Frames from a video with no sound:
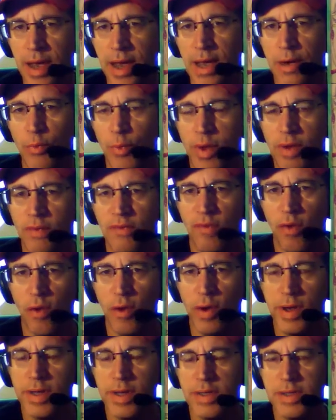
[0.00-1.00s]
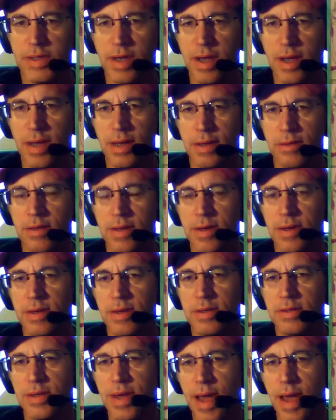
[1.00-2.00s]
and we avoid saying
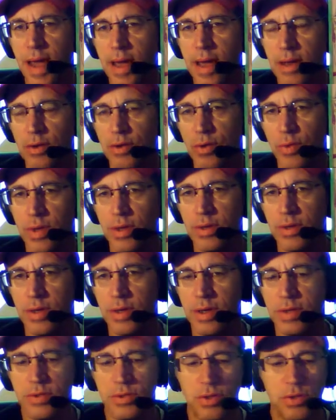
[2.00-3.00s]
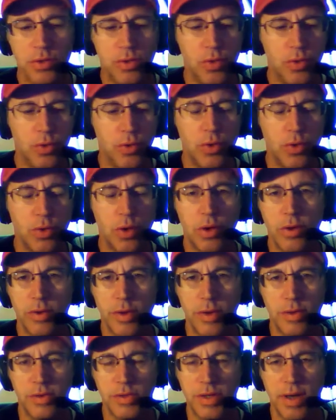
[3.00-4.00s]
things and doing things to hurt
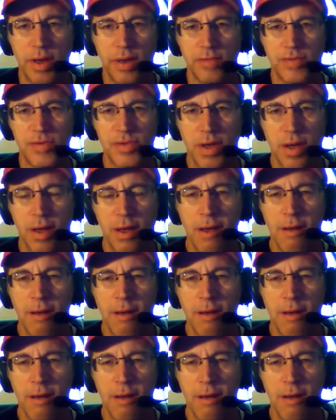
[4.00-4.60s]
ourselves.